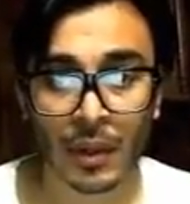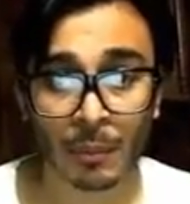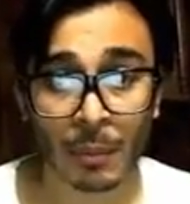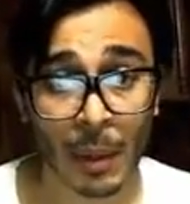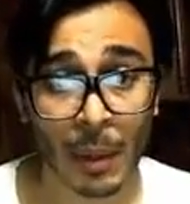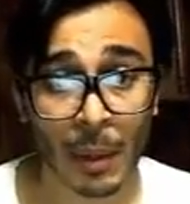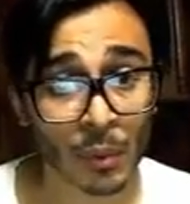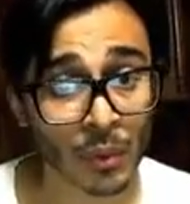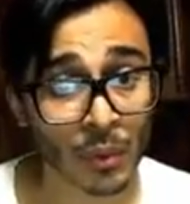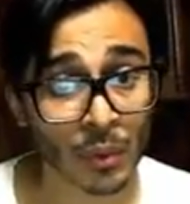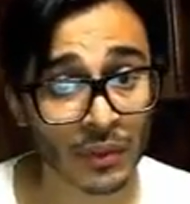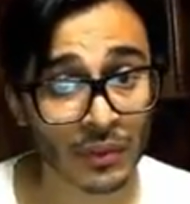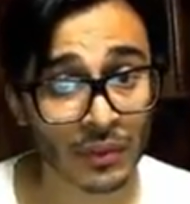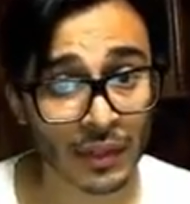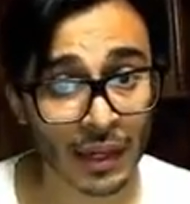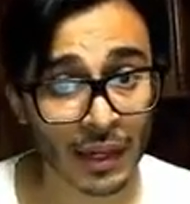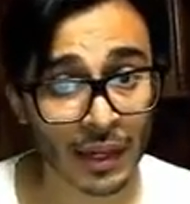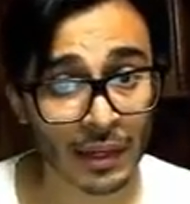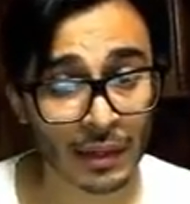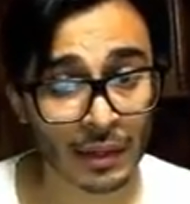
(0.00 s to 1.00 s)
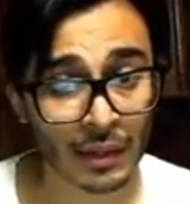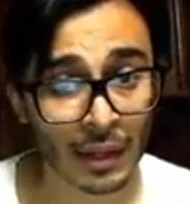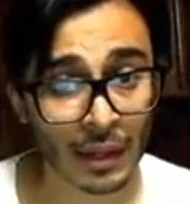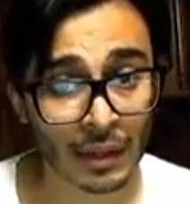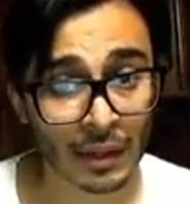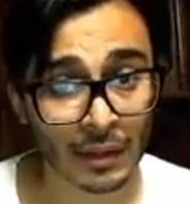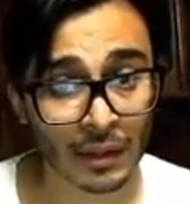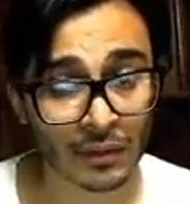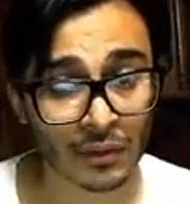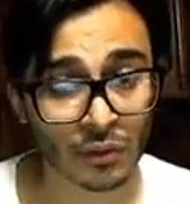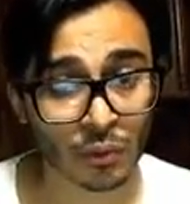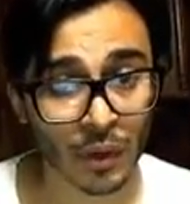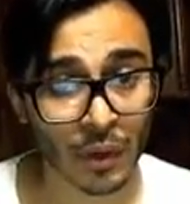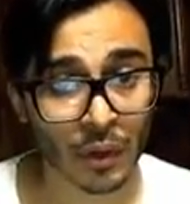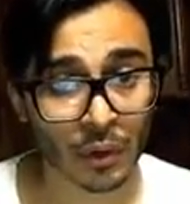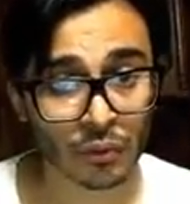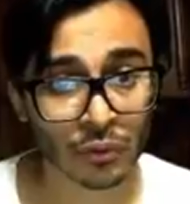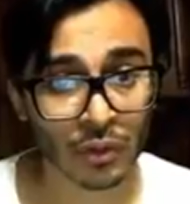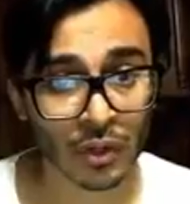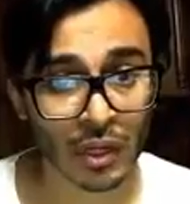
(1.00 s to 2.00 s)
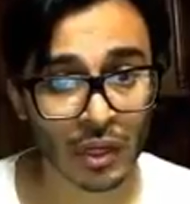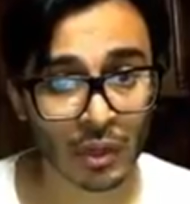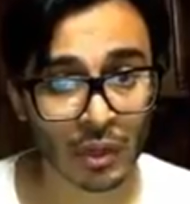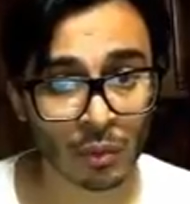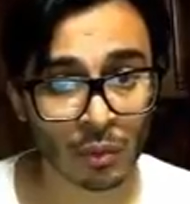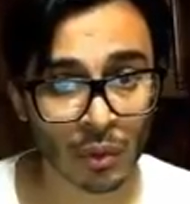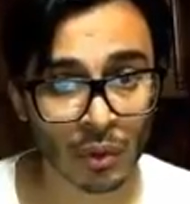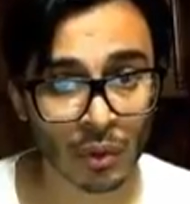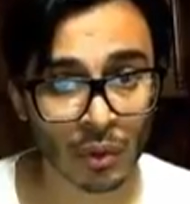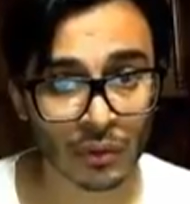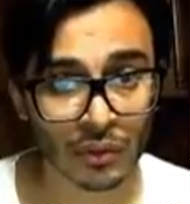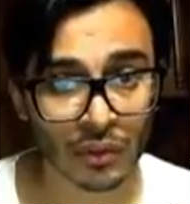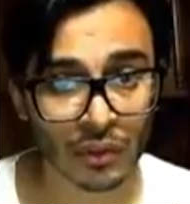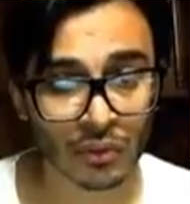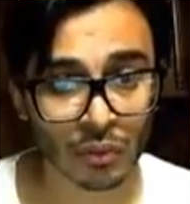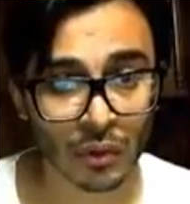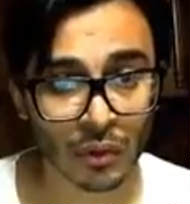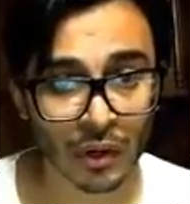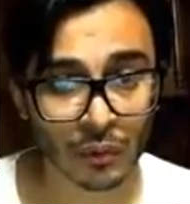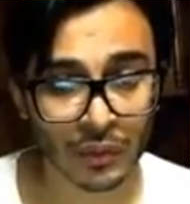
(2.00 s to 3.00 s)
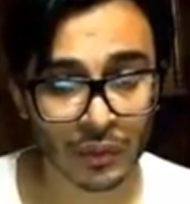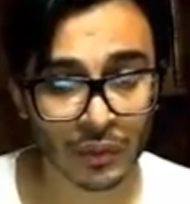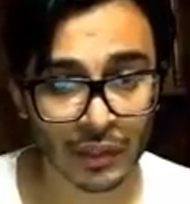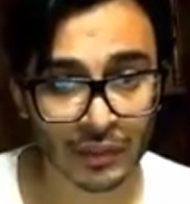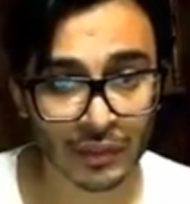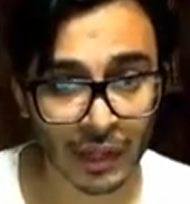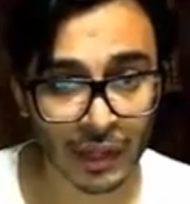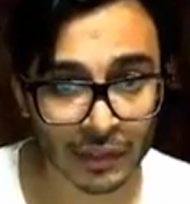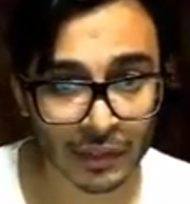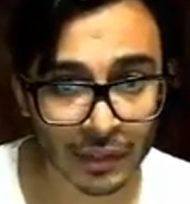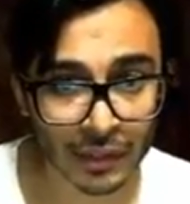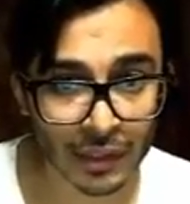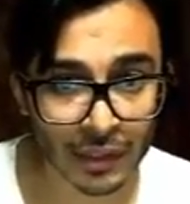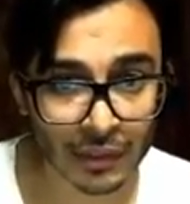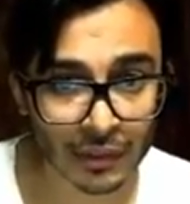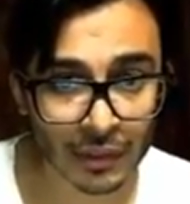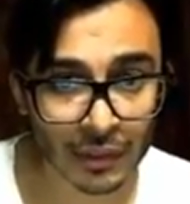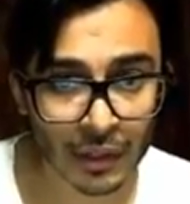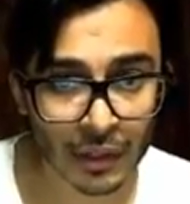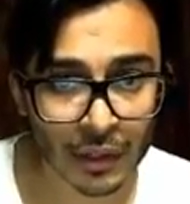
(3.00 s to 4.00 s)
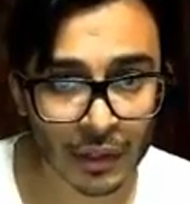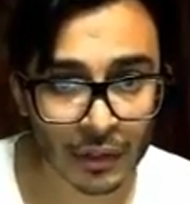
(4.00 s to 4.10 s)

Remember we said that these 2 angles are equal because this triangle is isosceles.